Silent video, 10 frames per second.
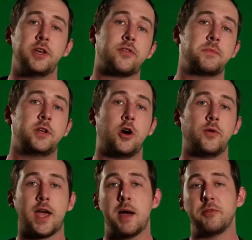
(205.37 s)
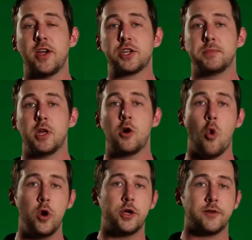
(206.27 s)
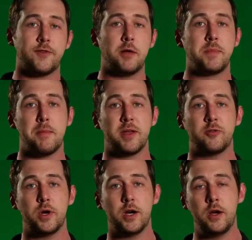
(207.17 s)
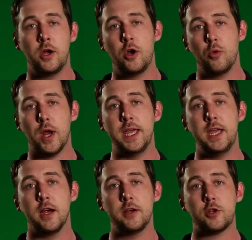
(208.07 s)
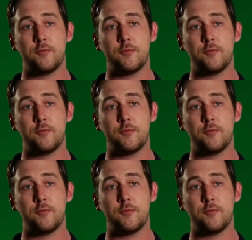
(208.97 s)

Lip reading: please let me know in the comment section below, or you can follow me on my Twitter right here.